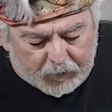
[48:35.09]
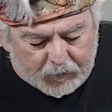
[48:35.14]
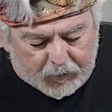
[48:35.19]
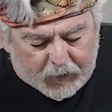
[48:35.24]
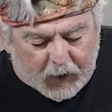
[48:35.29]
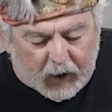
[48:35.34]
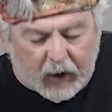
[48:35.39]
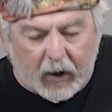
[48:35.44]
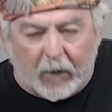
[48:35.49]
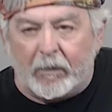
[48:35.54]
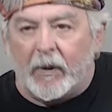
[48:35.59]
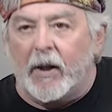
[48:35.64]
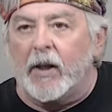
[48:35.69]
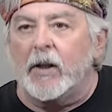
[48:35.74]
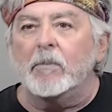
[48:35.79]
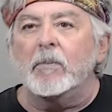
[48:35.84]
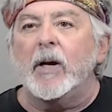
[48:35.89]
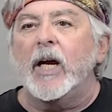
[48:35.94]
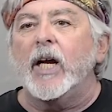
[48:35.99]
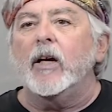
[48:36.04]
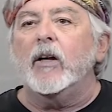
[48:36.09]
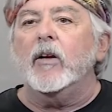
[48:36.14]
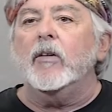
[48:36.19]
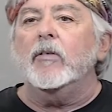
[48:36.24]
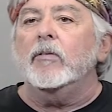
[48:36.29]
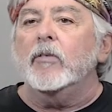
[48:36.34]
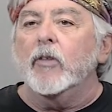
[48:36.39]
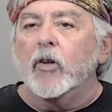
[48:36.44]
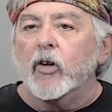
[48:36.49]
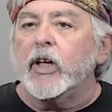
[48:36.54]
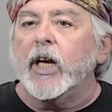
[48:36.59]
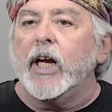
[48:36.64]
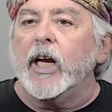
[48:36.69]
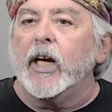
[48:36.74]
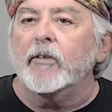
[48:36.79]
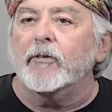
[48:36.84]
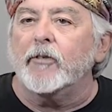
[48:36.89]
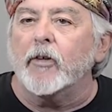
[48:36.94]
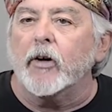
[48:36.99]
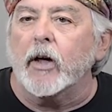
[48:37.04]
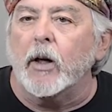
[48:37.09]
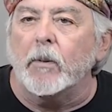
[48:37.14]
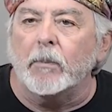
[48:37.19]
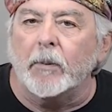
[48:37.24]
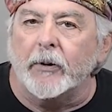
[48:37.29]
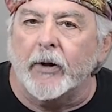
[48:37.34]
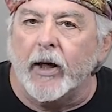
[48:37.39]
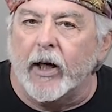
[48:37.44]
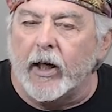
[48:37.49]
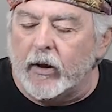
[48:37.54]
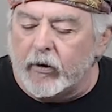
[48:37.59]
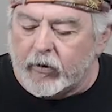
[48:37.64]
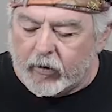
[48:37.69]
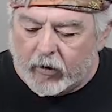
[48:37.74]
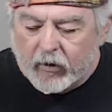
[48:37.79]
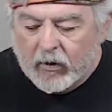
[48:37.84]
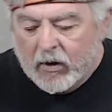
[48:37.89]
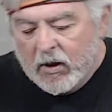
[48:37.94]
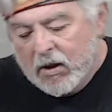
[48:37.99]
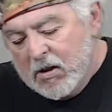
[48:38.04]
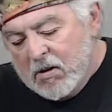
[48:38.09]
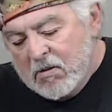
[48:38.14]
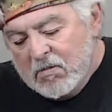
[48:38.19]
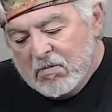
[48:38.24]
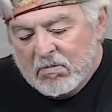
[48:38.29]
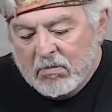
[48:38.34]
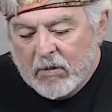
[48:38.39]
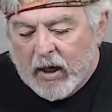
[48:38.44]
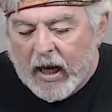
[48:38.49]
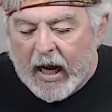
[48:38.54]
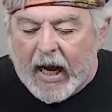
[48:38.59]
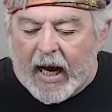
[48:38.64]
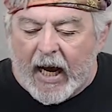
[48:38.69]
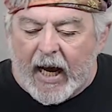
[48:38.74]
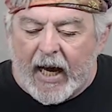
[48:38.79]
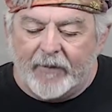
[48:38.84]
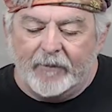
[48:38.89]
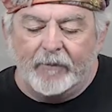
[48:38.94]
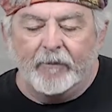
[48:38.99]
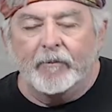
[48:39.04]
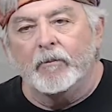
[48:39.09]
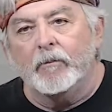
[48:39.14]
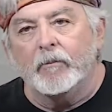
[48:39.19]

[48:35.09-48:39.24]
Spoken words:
put it up on the mantle, look at it for a couple days, add,